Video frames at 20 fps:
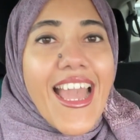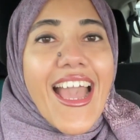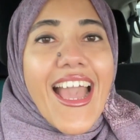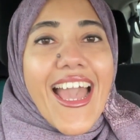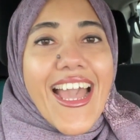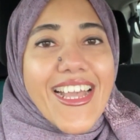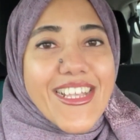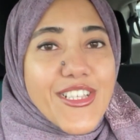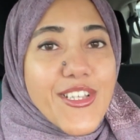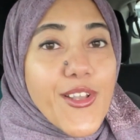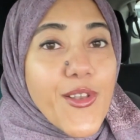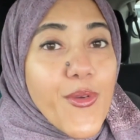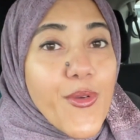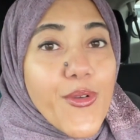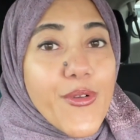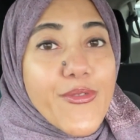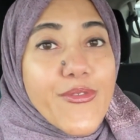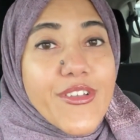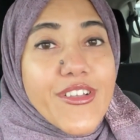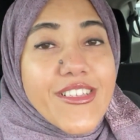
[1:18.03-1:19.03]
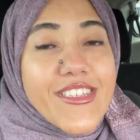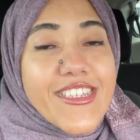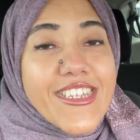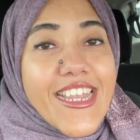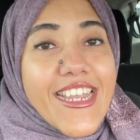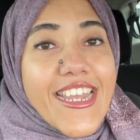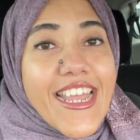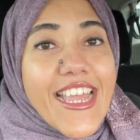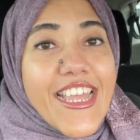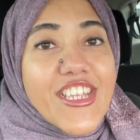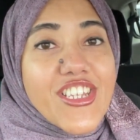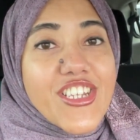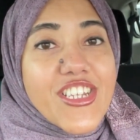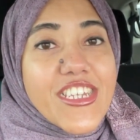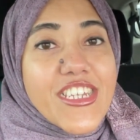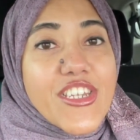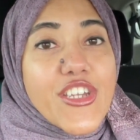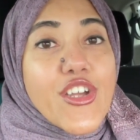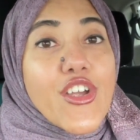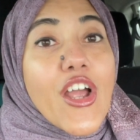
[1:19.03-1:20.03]
As a local real estate
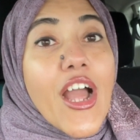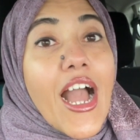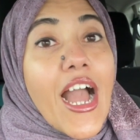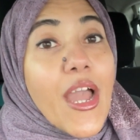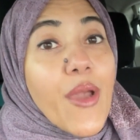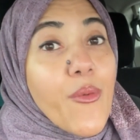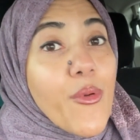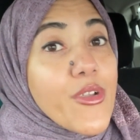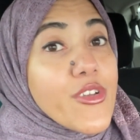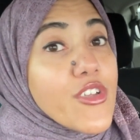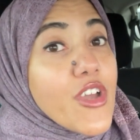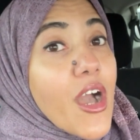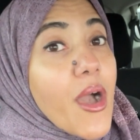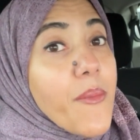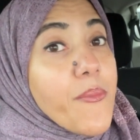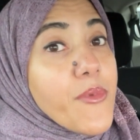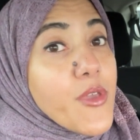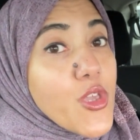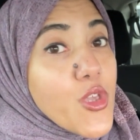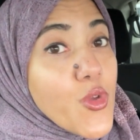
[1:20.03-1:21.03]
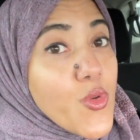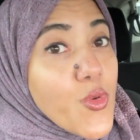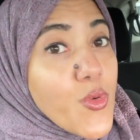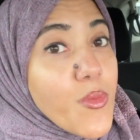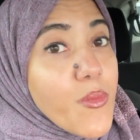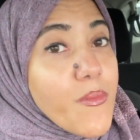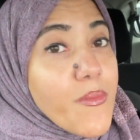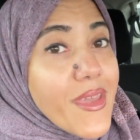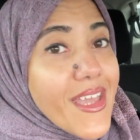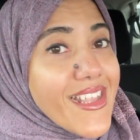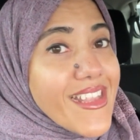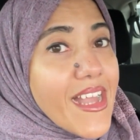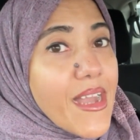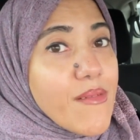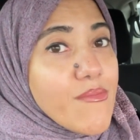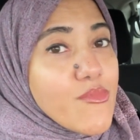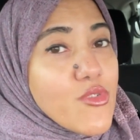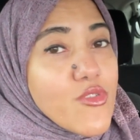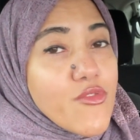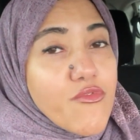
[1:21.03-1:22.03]
agent here, I want to help you make
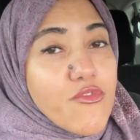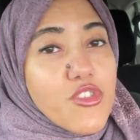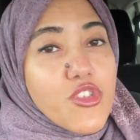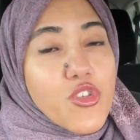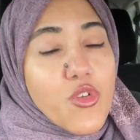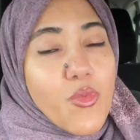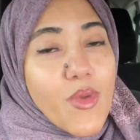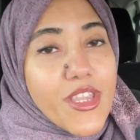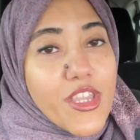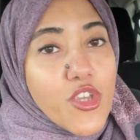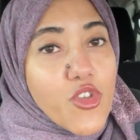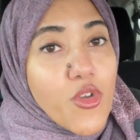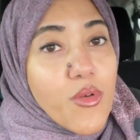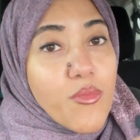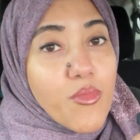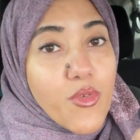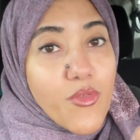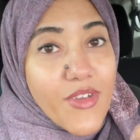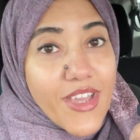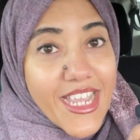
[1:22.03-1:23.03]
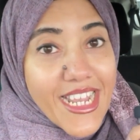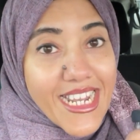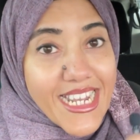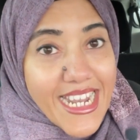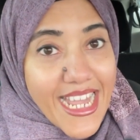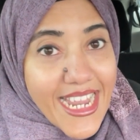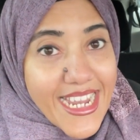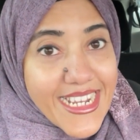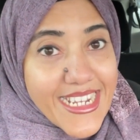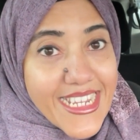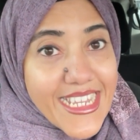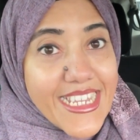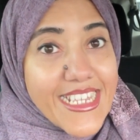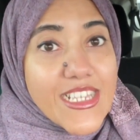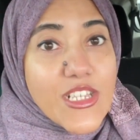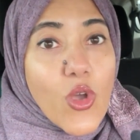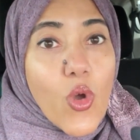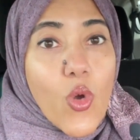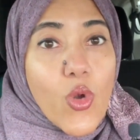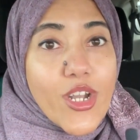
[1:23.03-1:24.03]
that move. So whether you're moving in 9
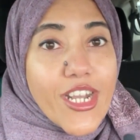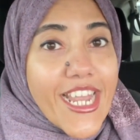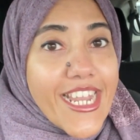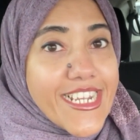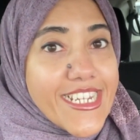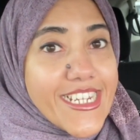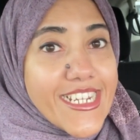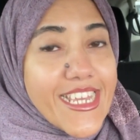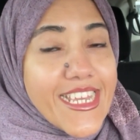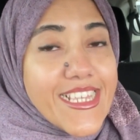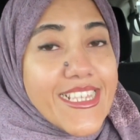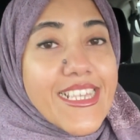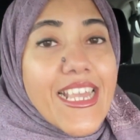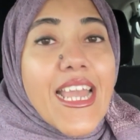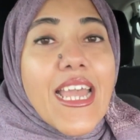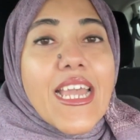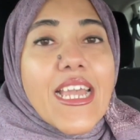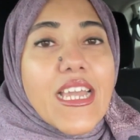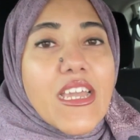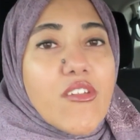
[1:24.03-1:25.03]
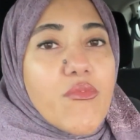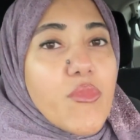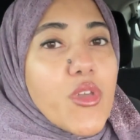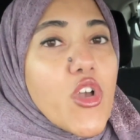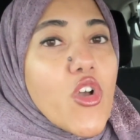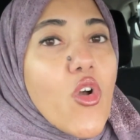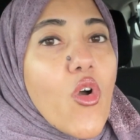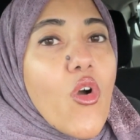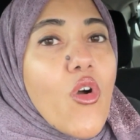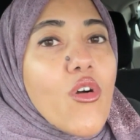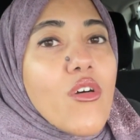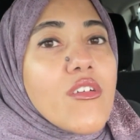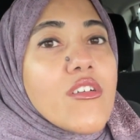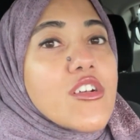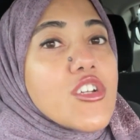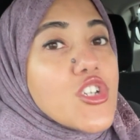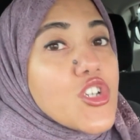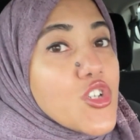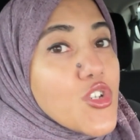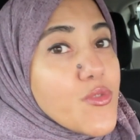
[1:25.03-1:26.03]
days or 90 days, give me a call,
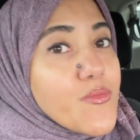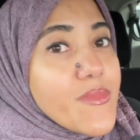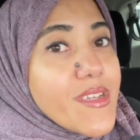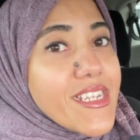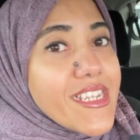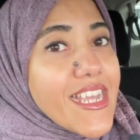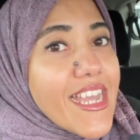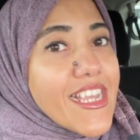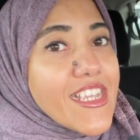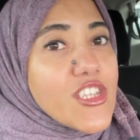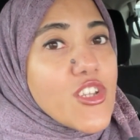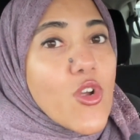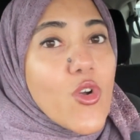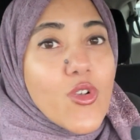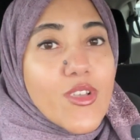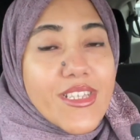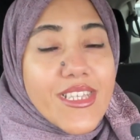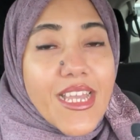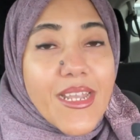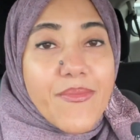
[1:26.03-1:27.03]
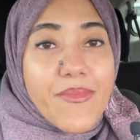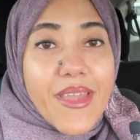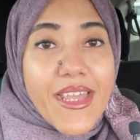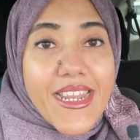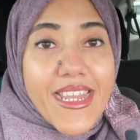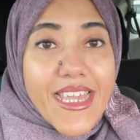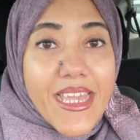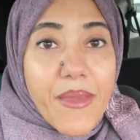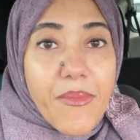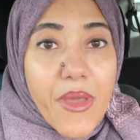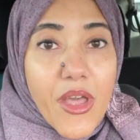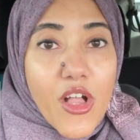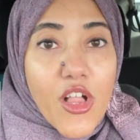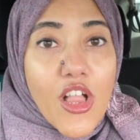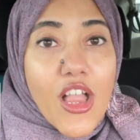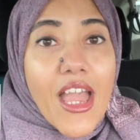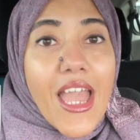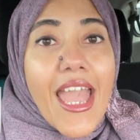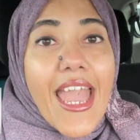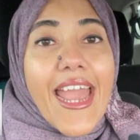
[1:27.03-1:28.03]
shoot me a text, or send me an
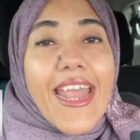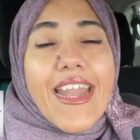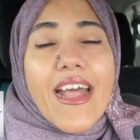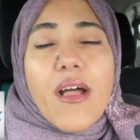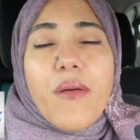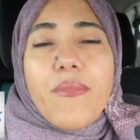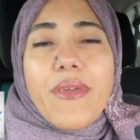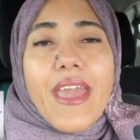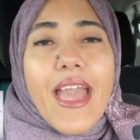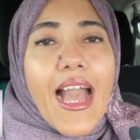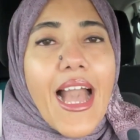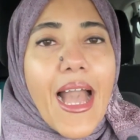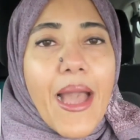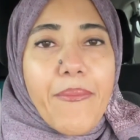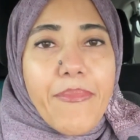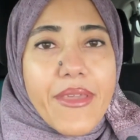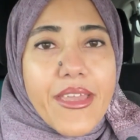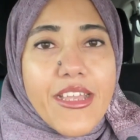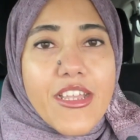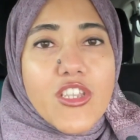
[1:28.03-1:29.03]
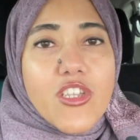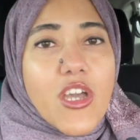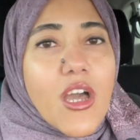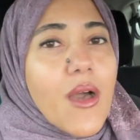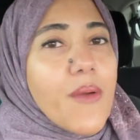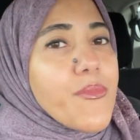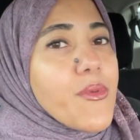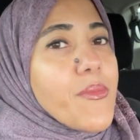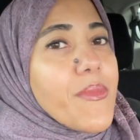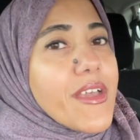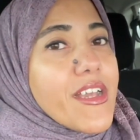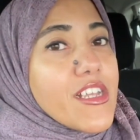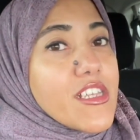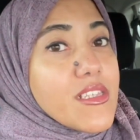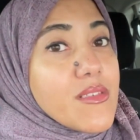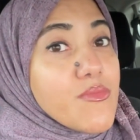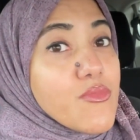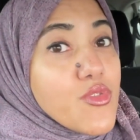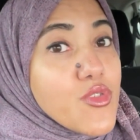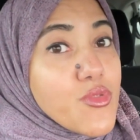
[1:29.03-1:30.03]
email, and I'll be happy to help you make a
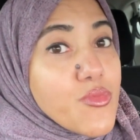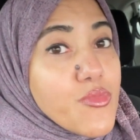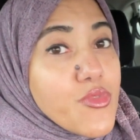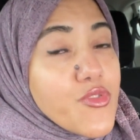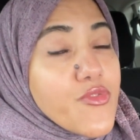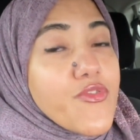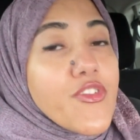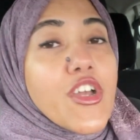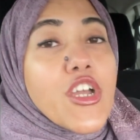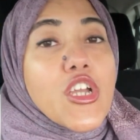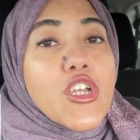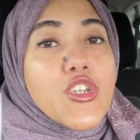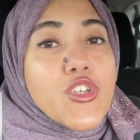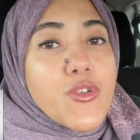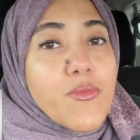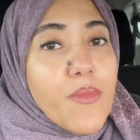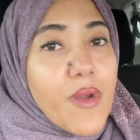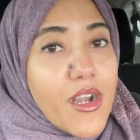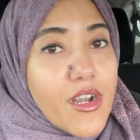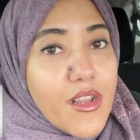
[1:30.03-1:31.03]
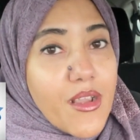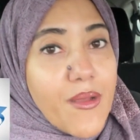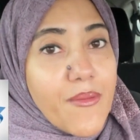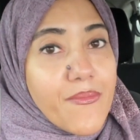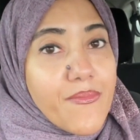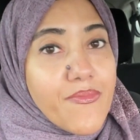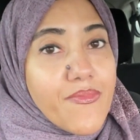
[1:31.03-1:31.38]
smooth move to Markham.